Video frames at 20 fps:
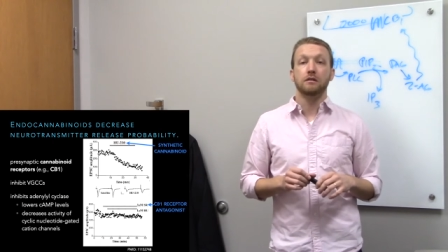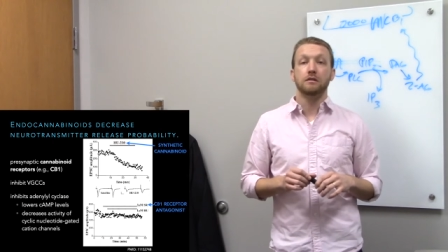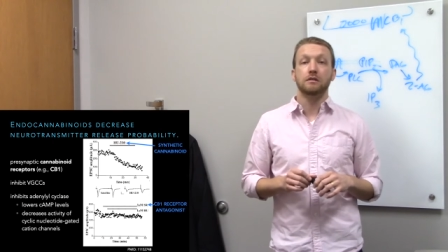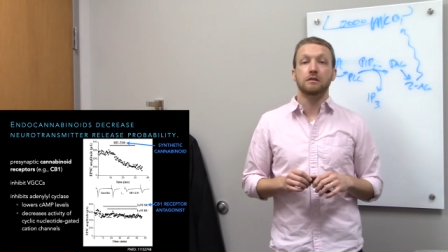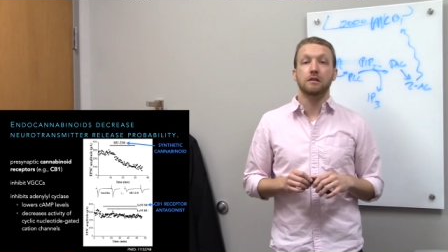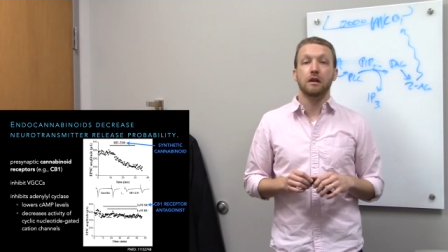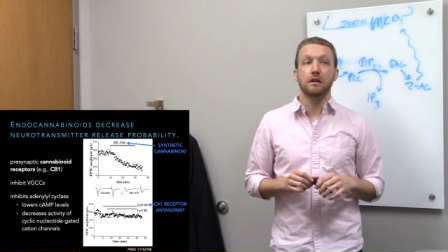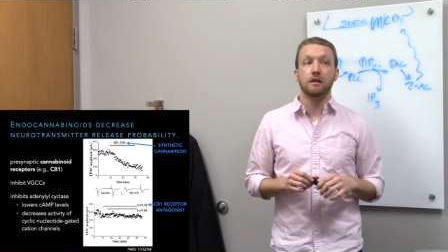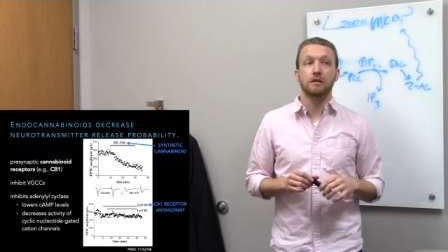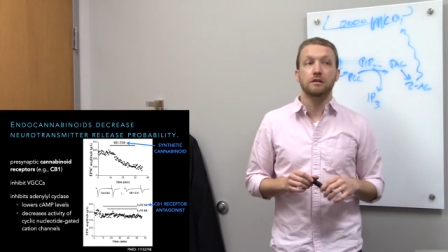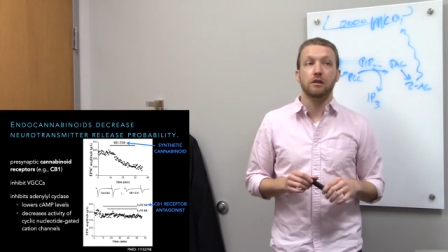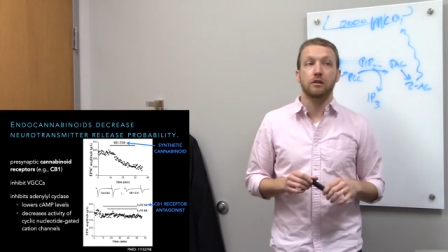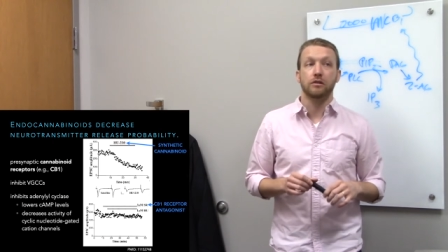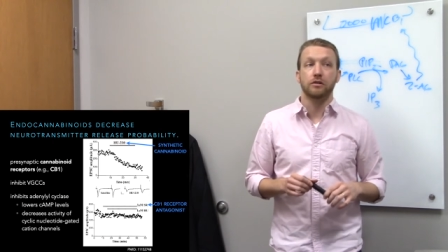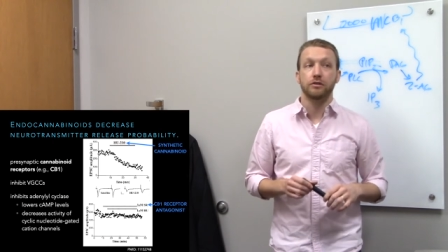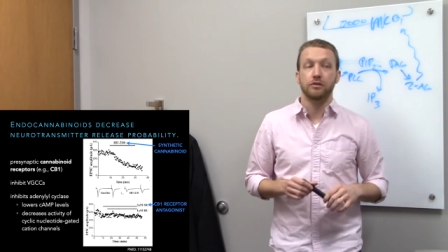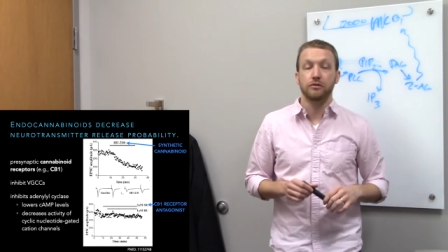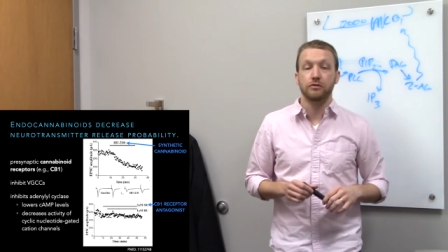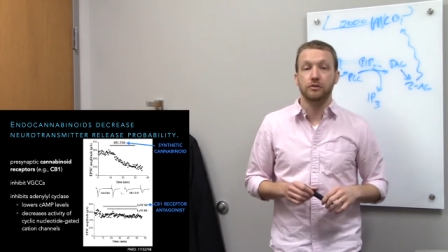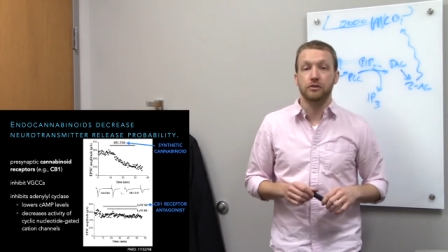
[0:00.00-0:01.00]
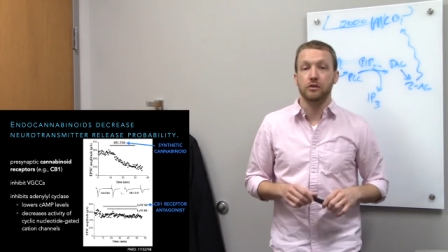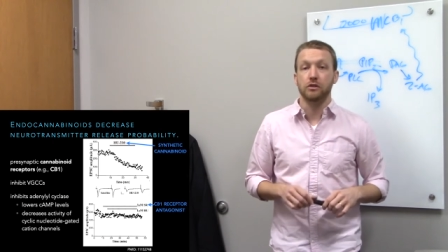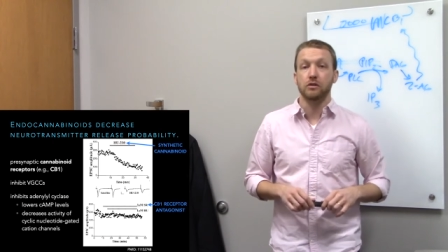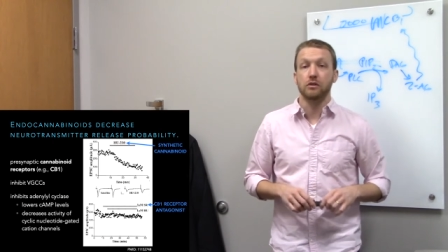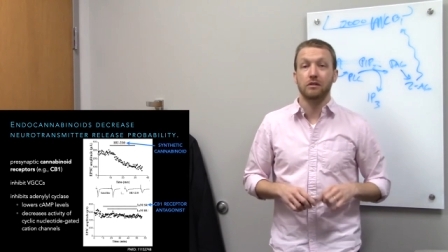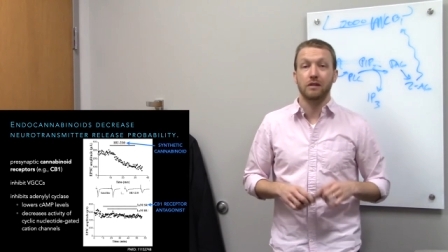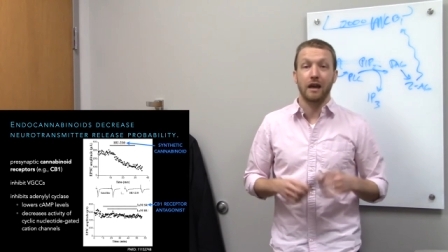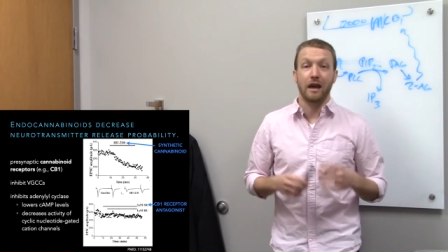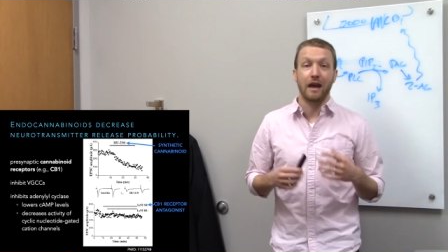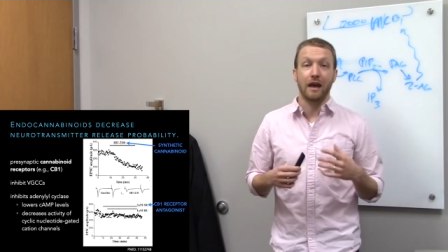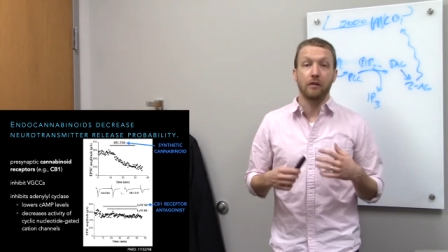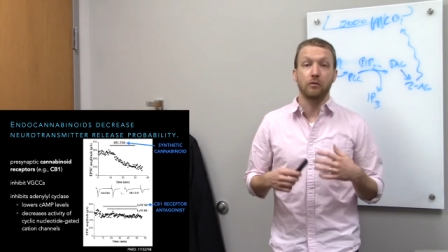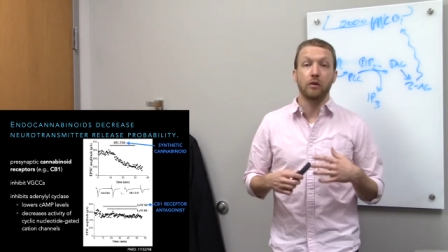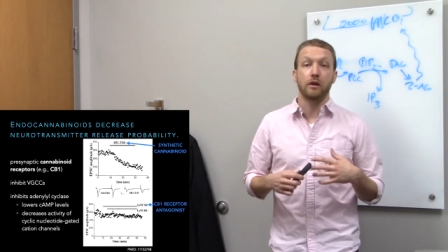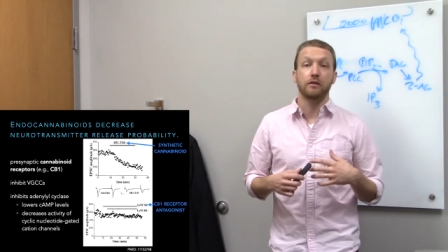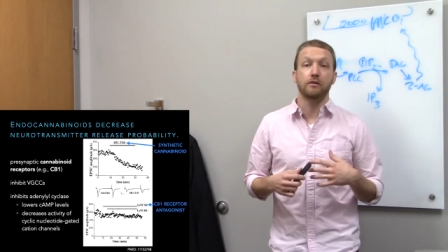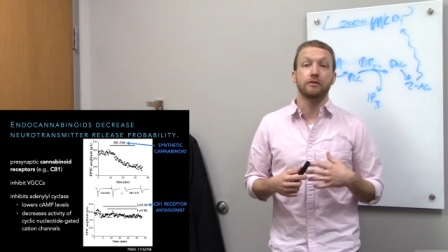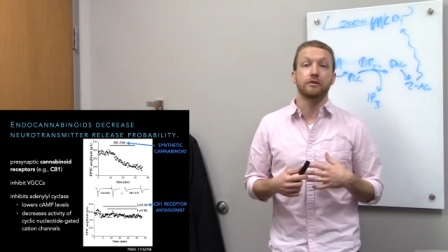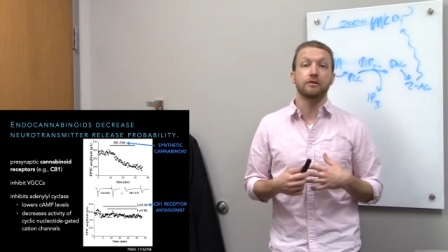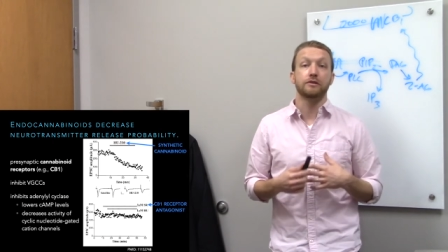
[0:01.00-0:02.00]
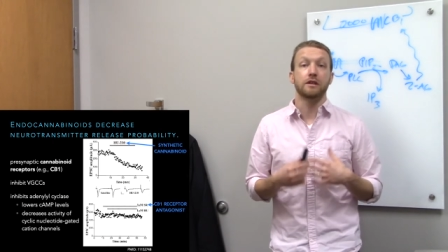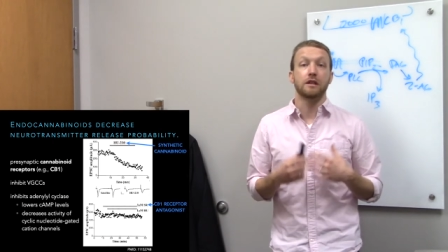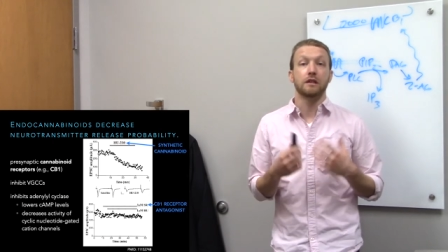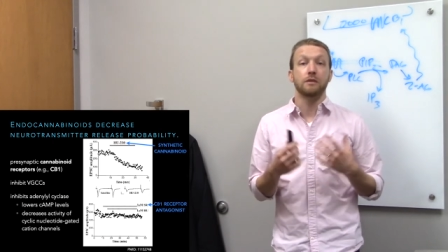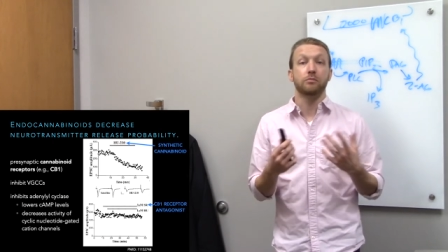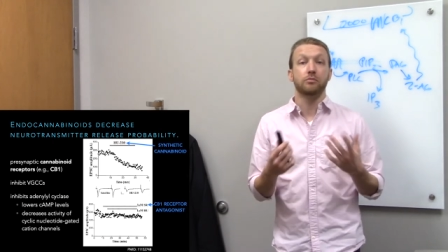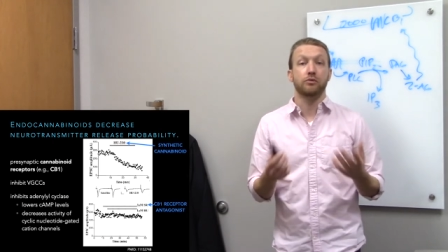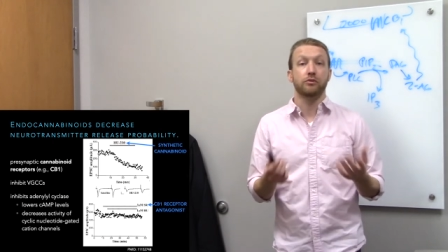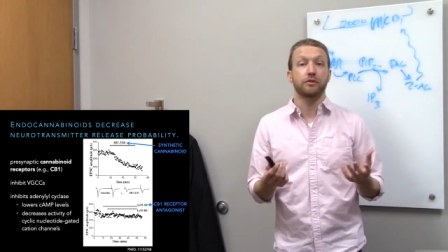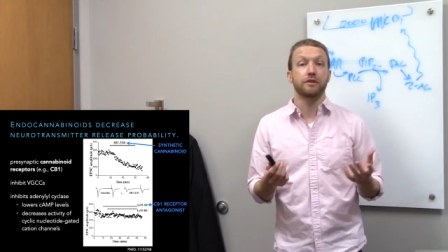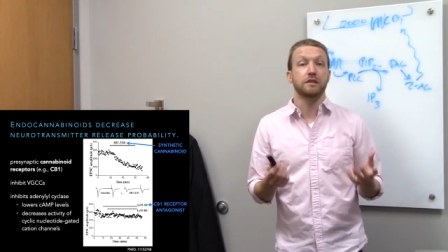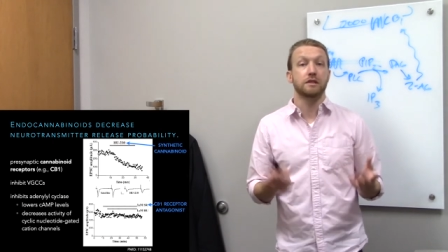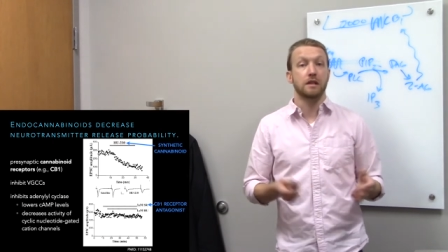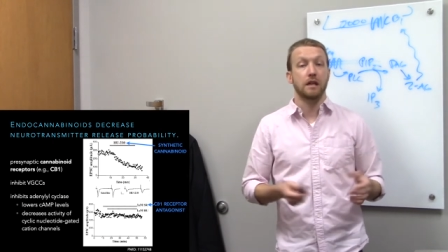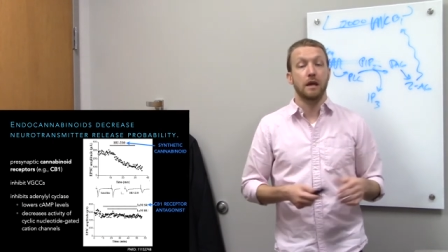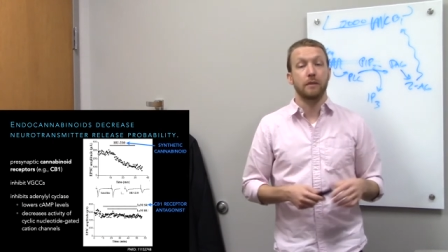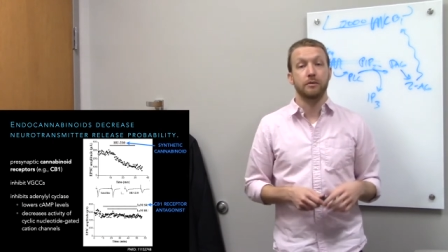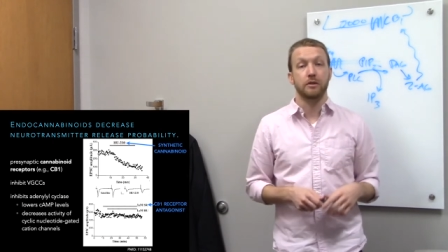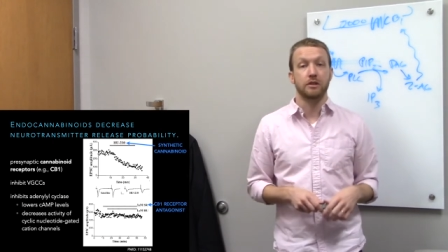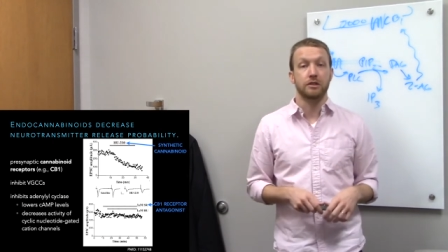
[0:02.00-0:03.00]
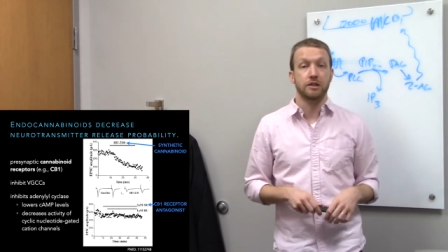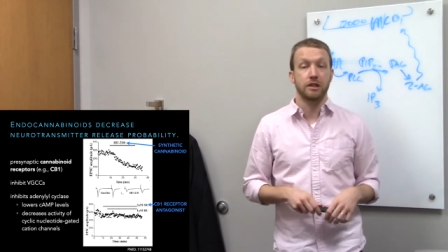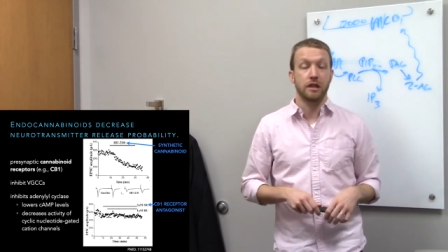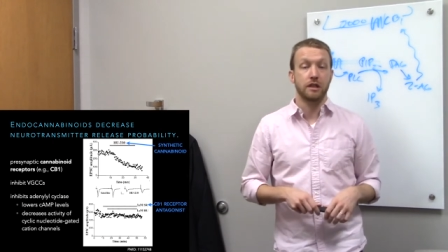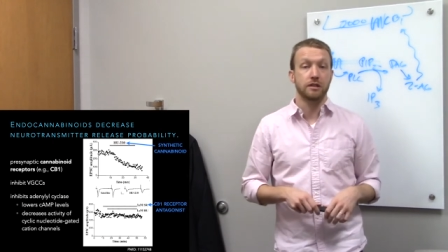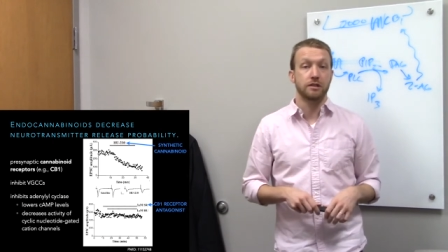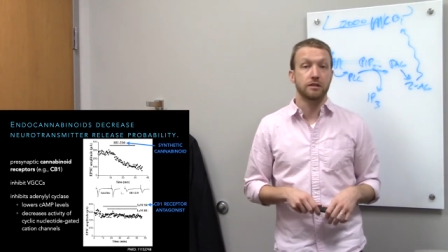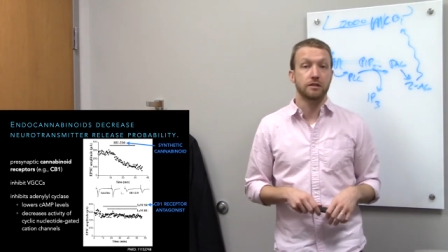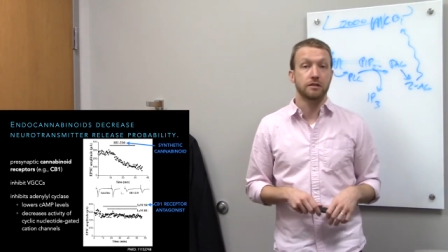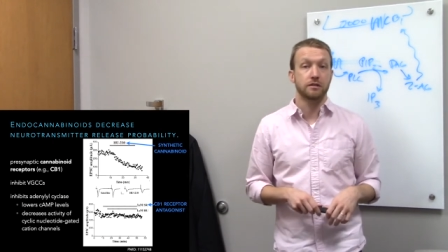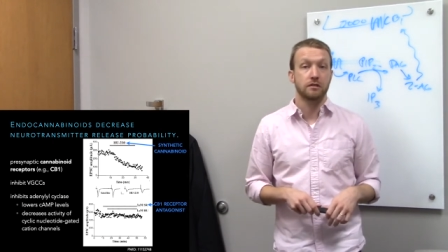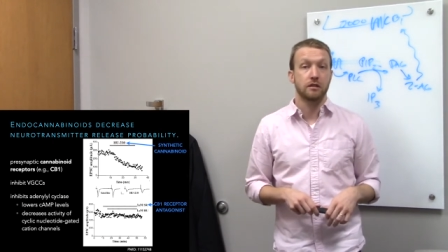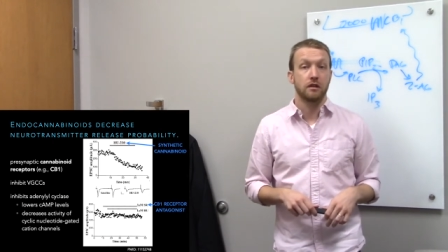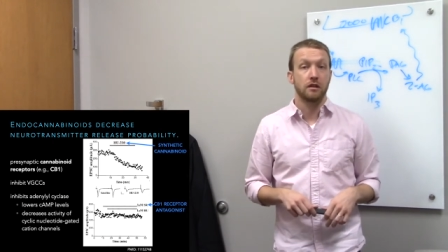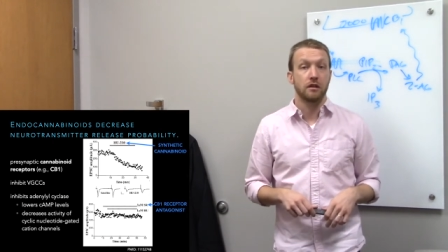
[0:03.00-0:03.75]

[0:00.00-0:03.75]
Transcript: studies are used to look at whether there's any presynaptic changes.